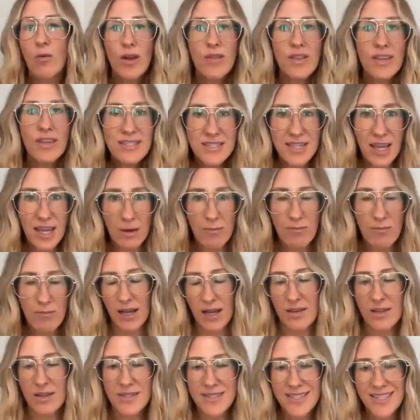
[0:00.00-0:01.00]
wear the same
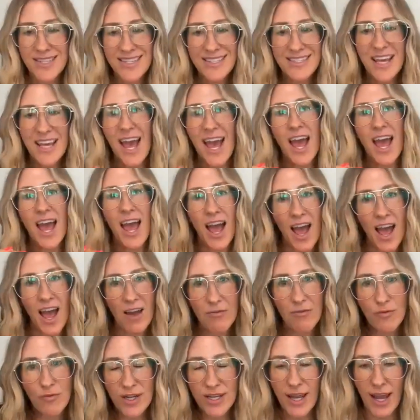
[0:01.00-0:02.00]
necklaces
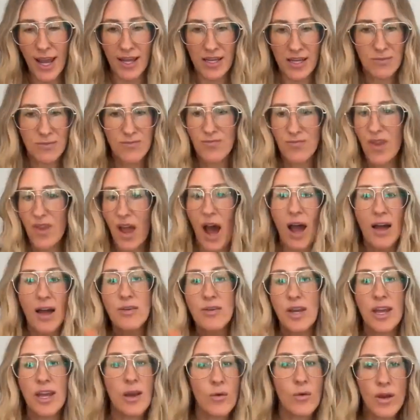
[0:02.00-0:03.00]
every day. I
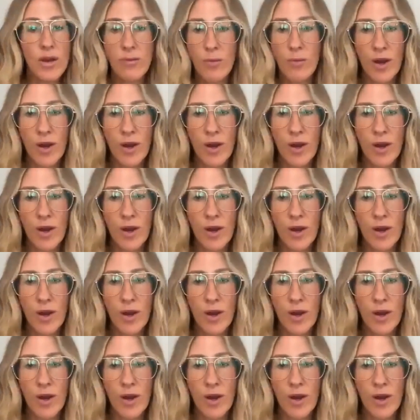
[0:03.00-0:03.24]
don't care what I'm